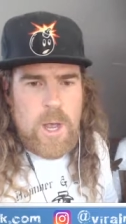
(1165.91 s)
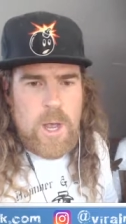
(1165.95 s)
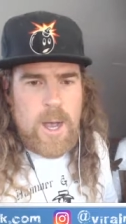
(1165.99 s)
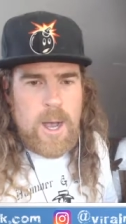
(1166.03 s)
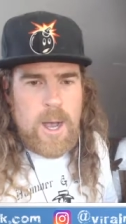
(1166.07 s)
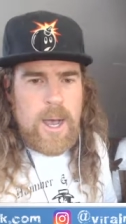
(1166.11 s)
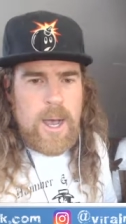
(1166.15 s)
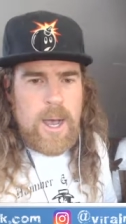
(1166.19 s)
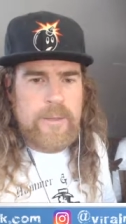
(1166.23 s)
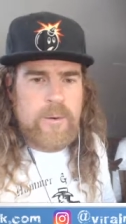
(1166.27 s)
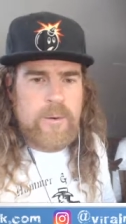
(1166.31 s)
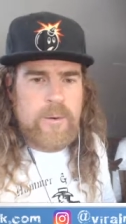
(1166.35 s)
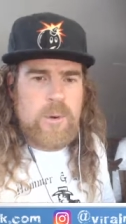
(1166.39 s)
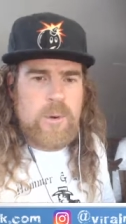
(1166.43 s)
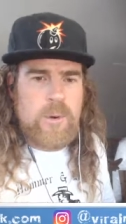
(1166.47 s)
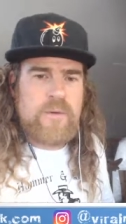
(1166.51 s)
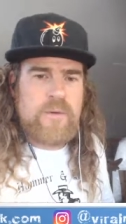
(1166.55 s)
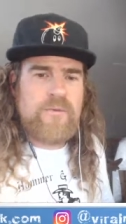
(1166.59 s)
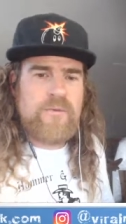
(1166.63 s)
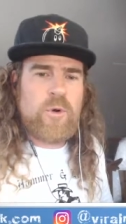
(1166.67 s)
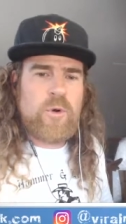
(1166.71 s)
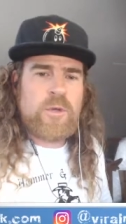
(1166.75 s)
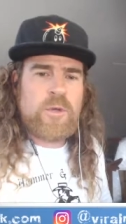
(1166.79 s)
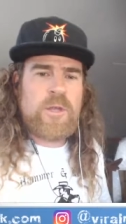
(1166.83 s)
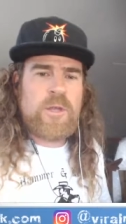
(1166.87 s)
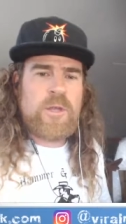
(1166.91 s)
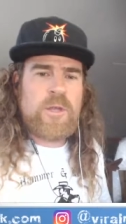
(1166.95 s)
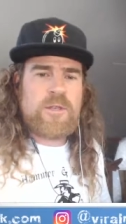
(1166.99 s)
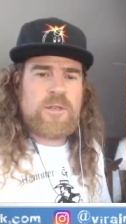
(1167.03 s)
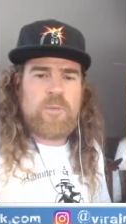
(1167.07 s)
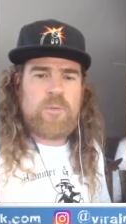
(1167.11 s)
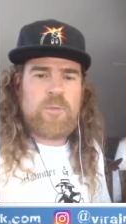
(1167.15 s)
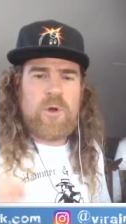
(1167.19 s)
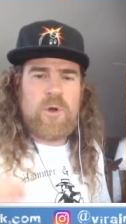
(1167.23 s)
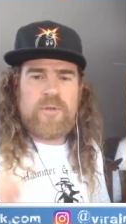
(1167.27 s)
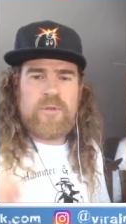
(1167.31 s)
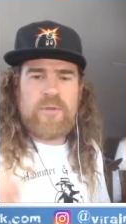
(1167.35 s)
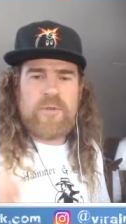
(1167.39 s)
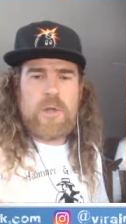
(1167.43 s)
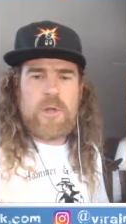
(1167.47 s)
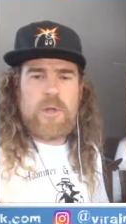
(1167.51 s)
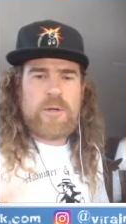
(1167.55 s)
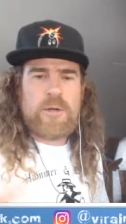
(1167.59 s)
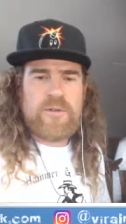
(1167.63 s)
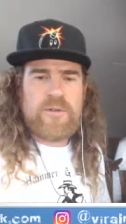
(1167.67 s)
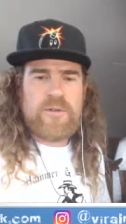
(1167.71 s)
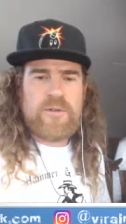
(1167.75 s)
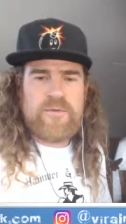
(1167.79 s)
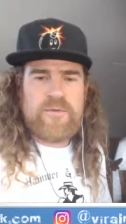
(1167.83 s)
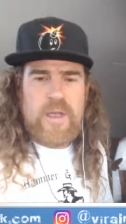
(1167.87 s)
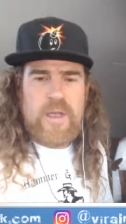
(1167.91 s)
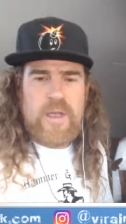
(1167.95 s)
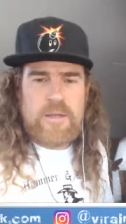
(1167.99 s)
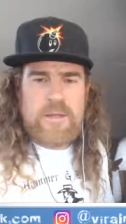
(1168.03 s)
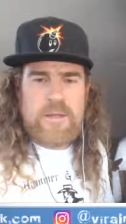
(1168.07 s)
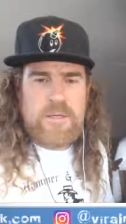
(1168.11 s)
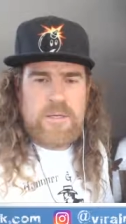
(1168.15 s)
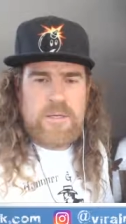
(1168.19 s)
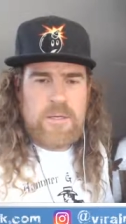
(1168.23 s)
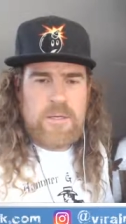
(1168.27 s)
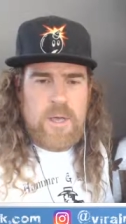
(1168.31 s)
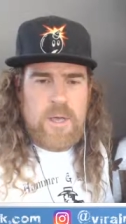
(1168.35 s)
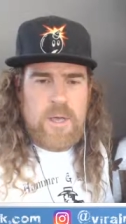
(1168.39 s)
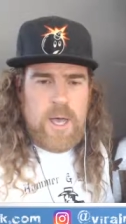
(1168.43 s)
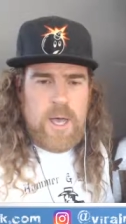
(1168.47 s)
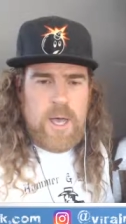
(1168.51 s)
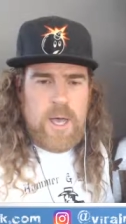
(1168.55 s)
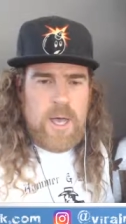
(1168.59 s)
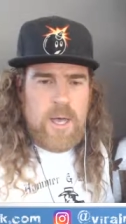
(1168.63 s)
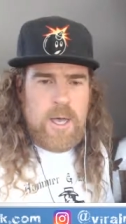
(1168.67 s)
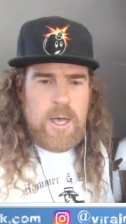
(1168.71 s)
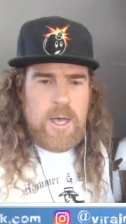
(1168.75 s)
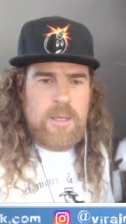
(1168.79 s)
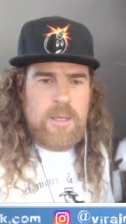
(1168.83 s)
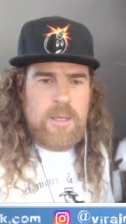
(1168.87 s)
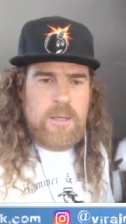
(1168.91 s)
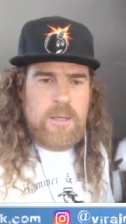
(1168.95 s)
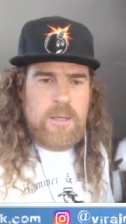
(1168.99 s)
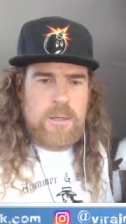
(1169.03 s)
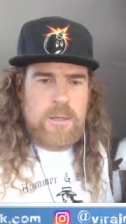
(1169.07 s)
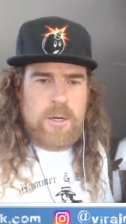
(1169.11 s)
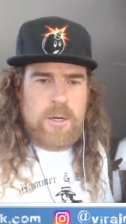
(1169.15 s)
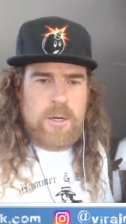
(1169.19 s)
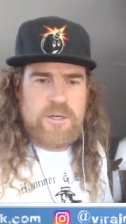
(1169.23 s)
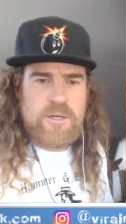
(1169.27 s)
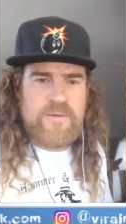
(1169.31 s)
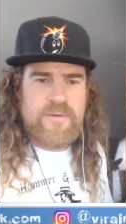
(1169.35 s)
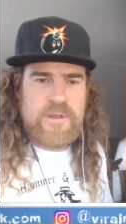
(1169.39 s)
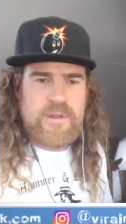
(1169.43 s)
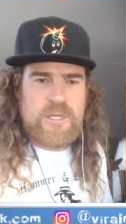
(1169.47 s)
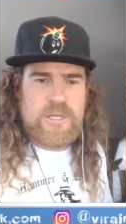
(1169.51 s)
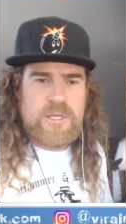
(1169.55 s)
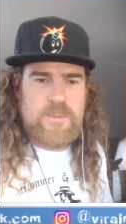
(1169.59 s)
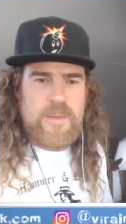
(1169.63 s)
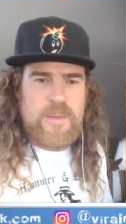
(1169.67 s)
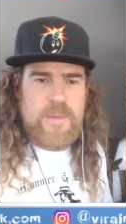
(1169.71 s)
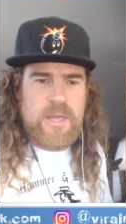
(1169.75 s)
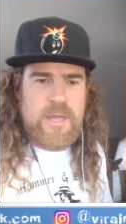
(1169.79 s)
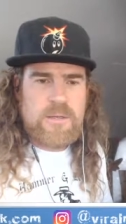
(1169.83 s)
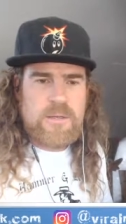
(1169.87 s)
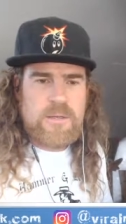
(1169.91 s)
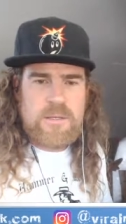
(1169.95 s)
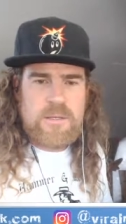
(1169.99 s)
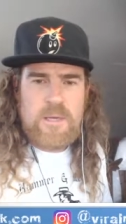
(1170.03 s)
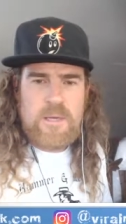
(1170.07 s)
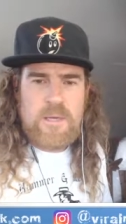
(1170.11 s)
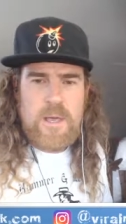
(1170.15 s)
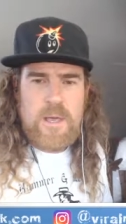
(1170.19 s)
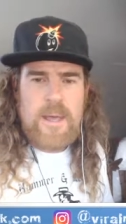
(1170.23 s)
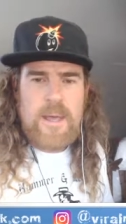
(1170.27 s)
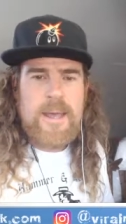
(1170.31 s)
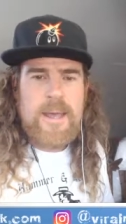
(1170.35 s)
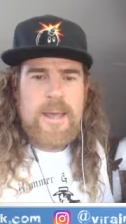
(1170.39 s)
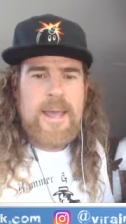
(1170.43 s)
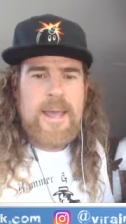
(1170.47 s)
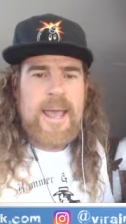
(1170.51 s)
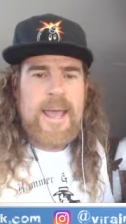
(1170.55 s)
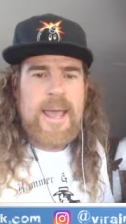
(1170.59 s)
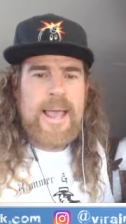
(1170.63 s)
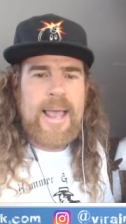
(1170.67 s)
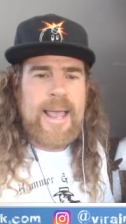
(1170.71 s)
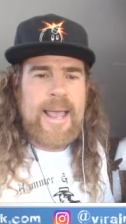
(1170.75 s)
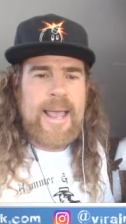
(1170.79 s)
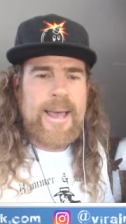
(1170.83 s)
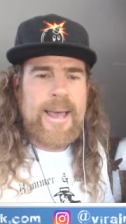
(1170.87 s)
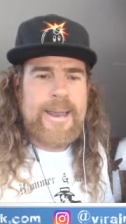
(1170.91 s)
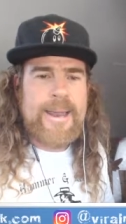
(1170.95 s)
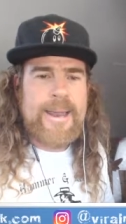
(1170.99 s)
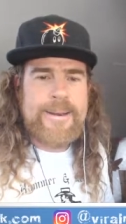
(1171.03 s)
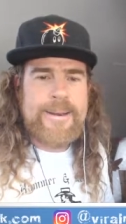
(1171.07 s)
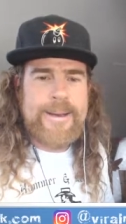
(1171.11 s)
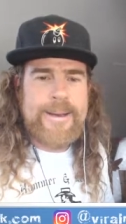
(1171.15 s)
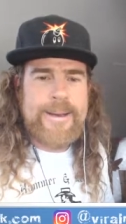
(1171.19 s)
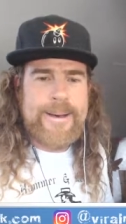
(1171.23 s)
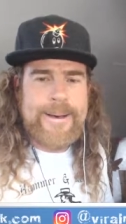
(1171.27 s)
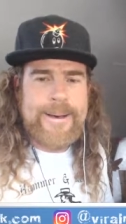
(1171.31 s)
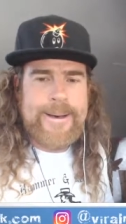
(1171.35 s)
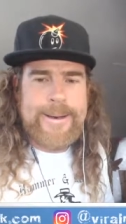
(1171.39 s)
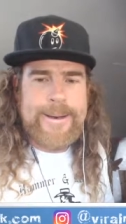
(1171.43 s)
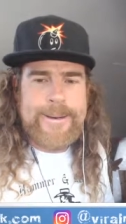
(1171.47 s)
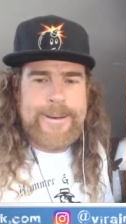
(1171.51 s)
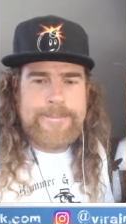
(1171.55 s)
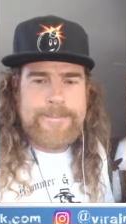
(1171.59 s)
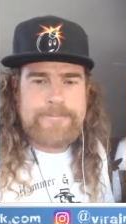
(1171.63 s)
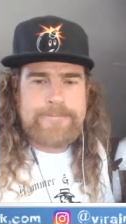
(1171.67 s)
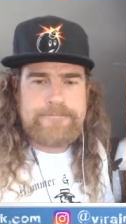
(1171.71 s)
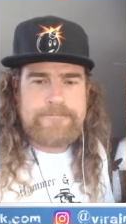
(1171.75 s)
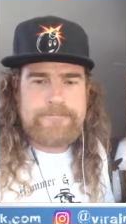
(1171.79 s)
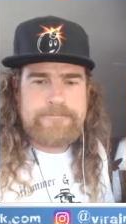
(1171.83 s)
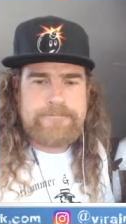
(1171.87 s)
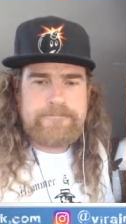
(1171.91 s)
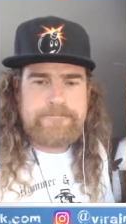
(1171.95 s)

Uh, the one on fourteenth is more of a large event, uh, large event space, and um,